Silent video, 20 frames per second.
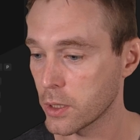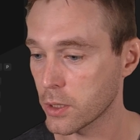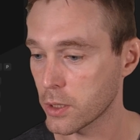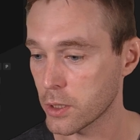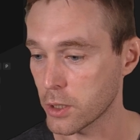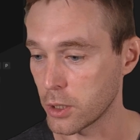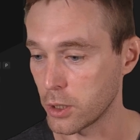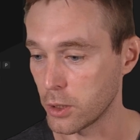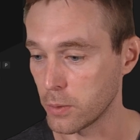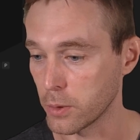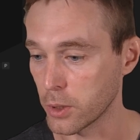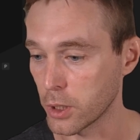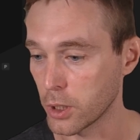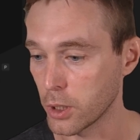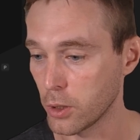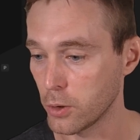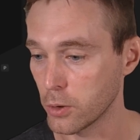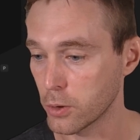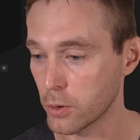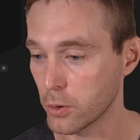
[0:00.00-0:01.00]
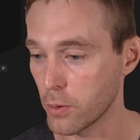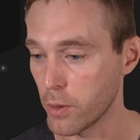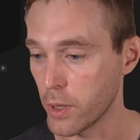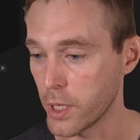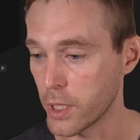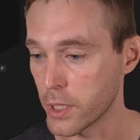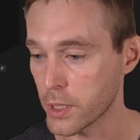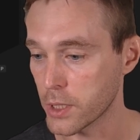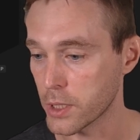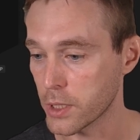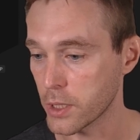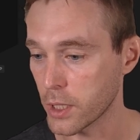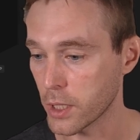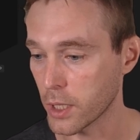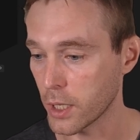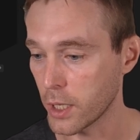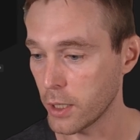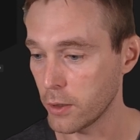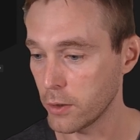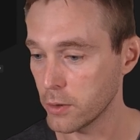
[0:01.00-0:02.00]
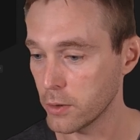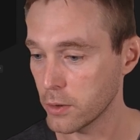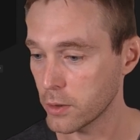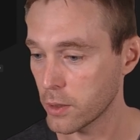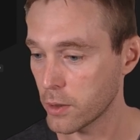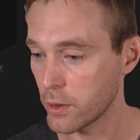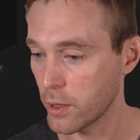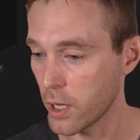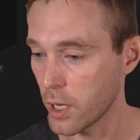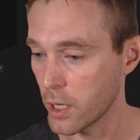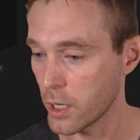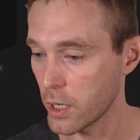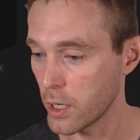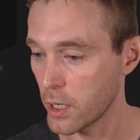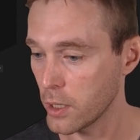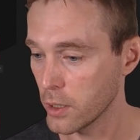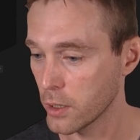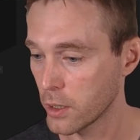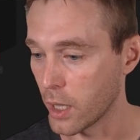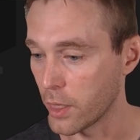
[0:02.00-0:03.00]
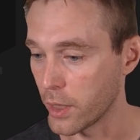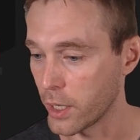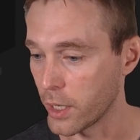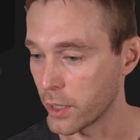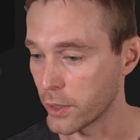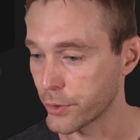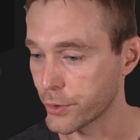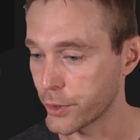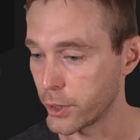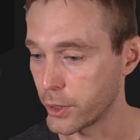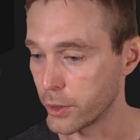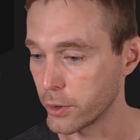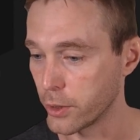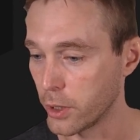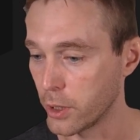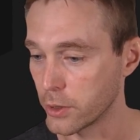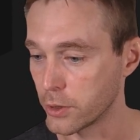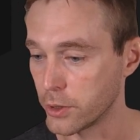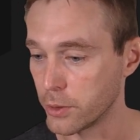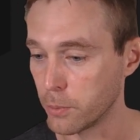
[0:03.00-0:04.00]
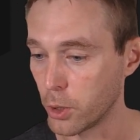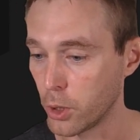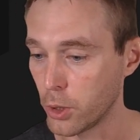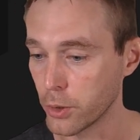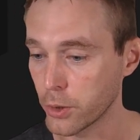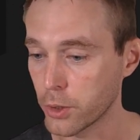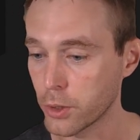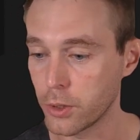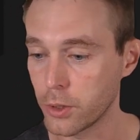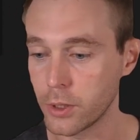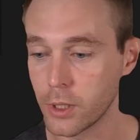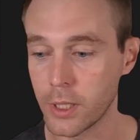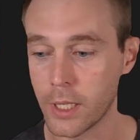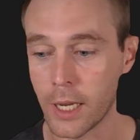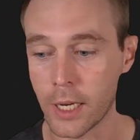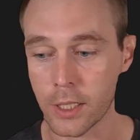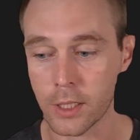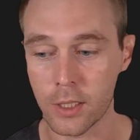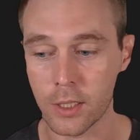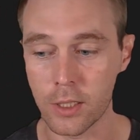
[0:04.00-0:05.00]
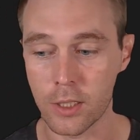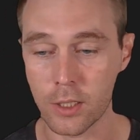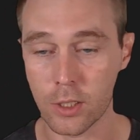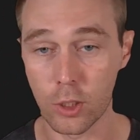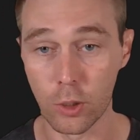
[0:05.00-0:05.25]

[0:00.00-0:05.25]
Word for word: So we go to this account thingy and then turn on remote tunnel access.